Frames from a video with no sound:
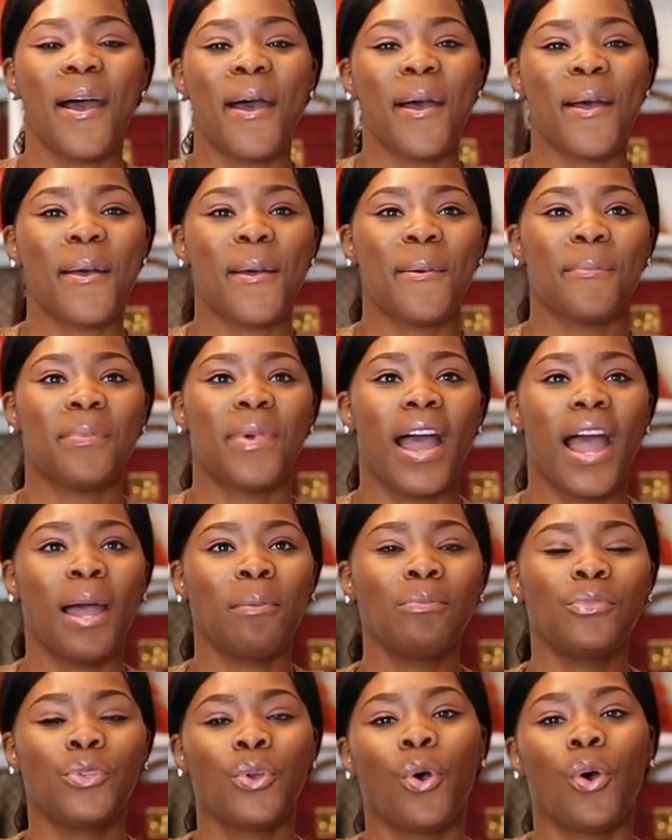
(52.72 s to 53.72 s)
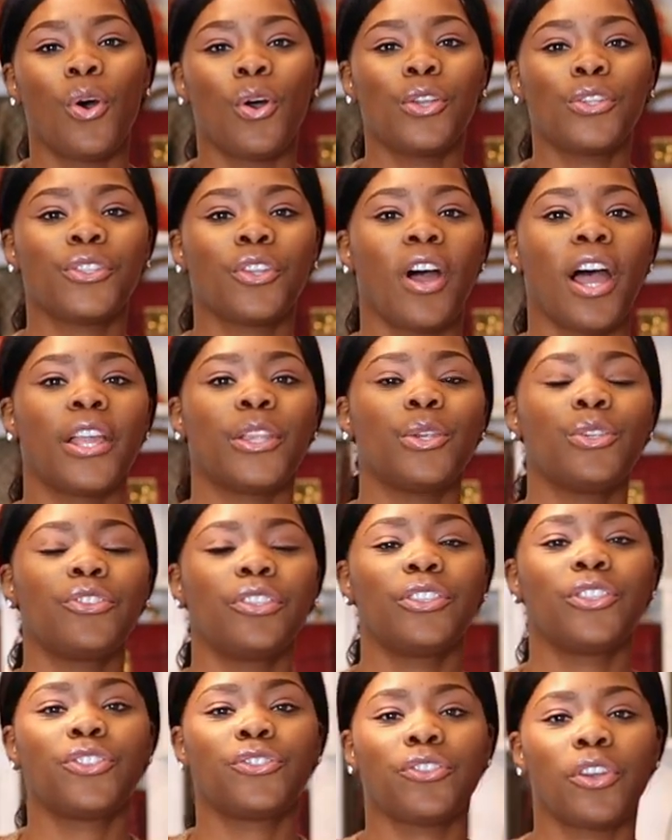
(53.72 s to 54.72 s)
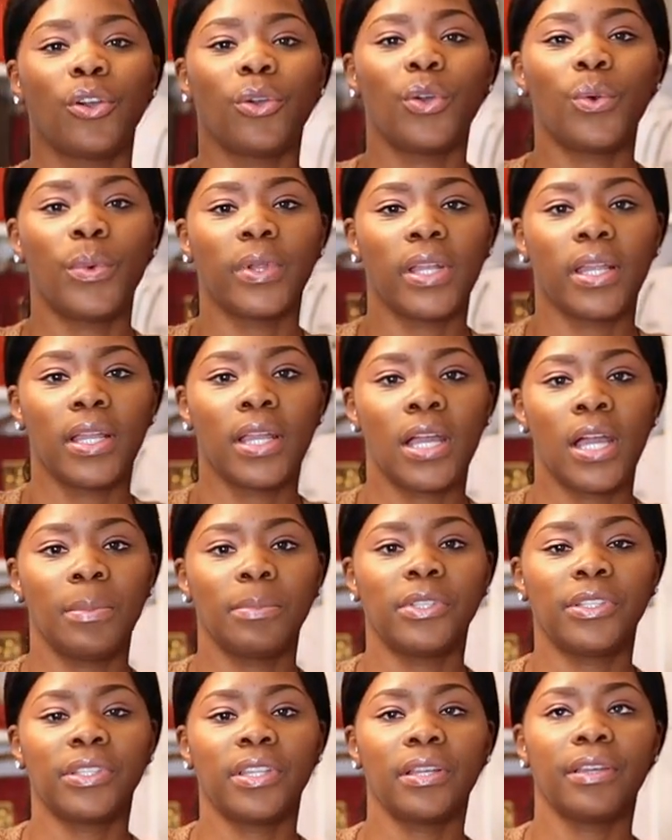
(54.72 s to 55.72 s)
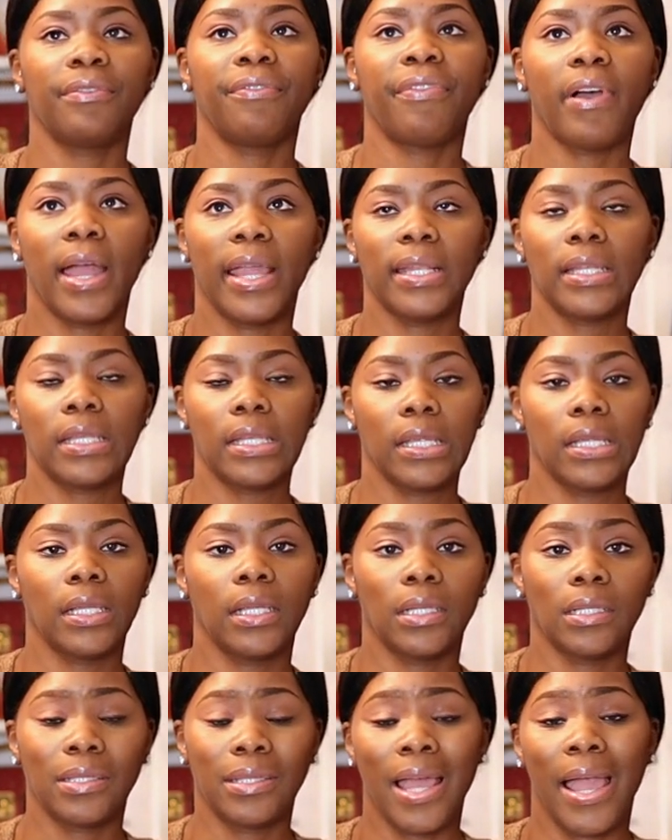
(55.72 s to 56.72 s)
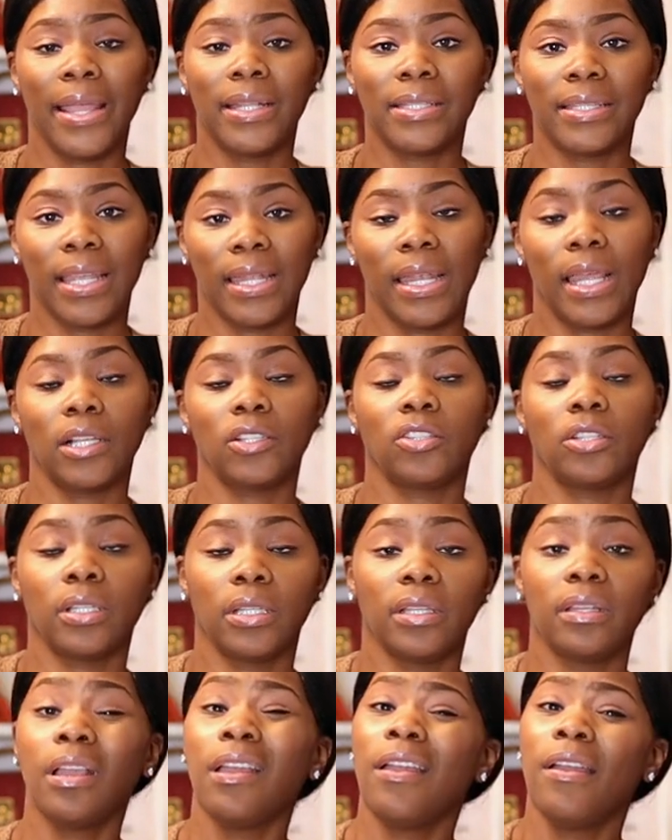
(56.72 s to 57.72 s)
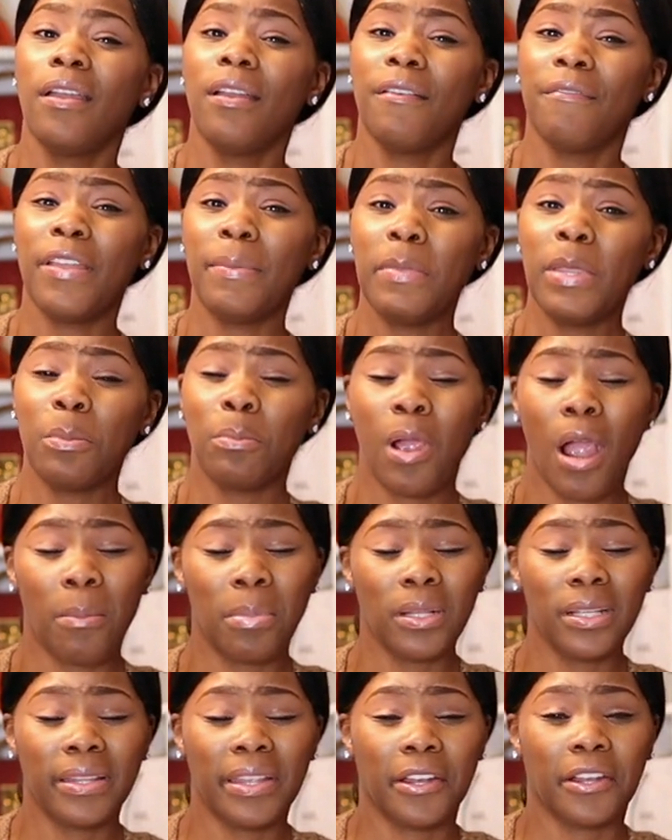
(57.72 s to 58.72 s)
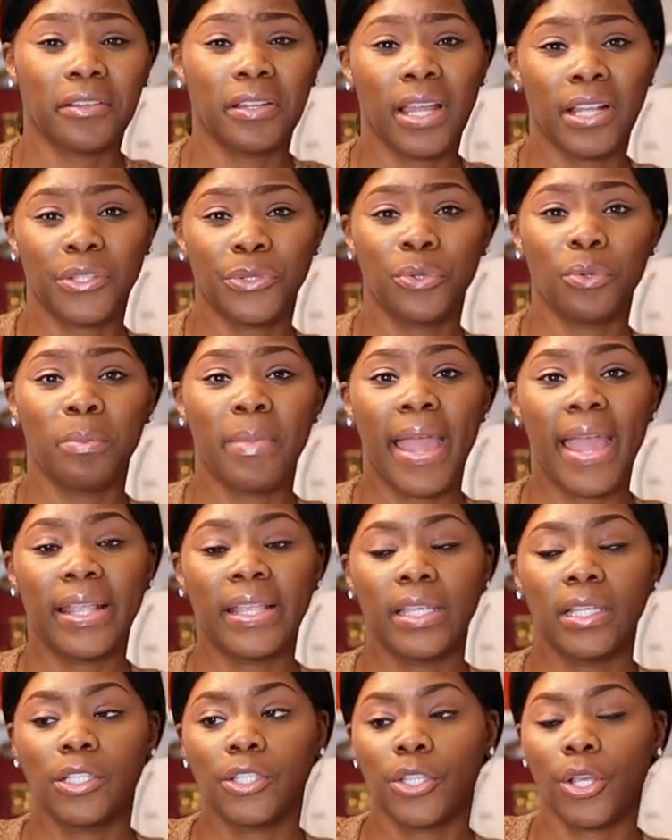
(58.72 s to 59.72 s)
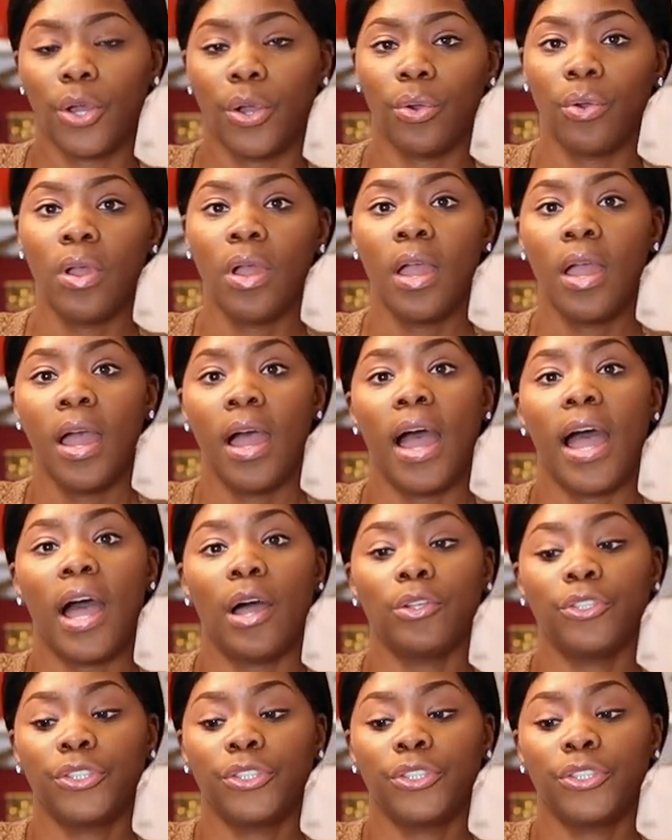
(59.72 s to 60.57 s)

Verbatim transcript: um, I'm tall, so I usually struggle when it comes to finding tights that actually fit me properly that are not too baggy. So I'll